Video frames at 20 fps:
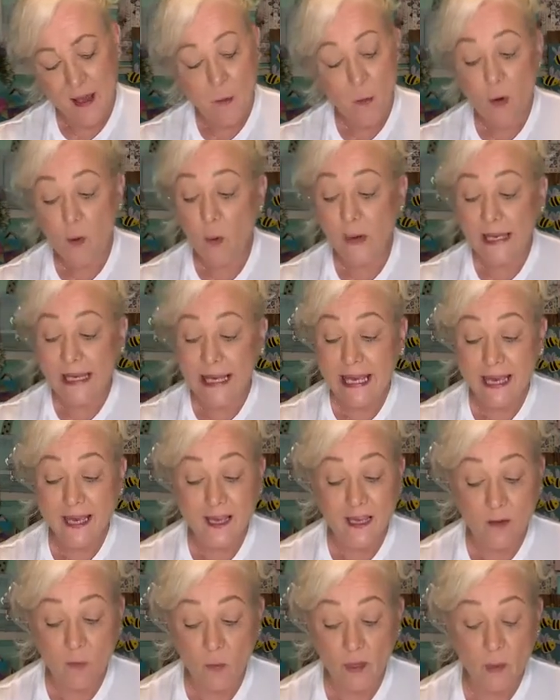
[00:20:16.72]
well, we
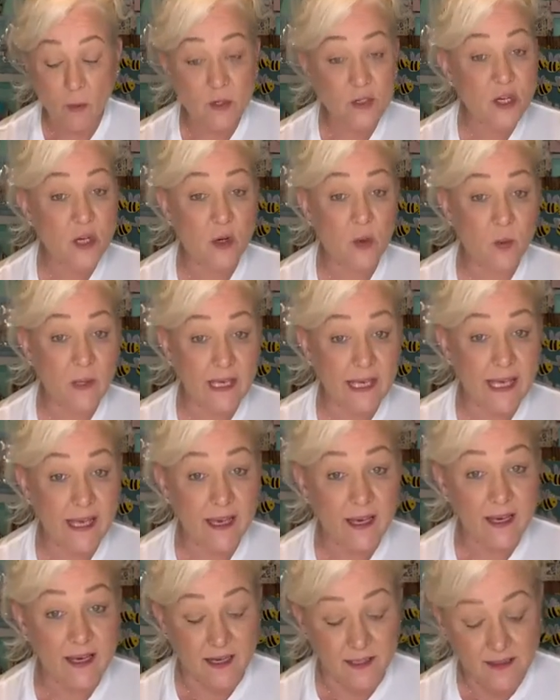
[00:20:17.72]
can't. We were told we
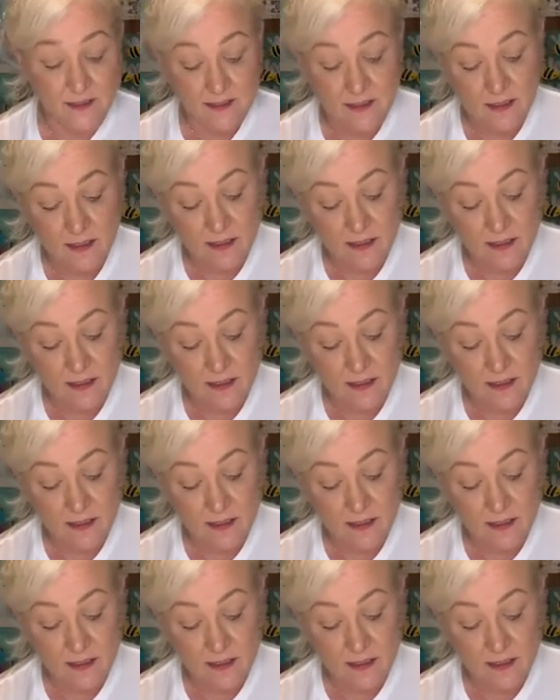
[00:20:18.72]
can't.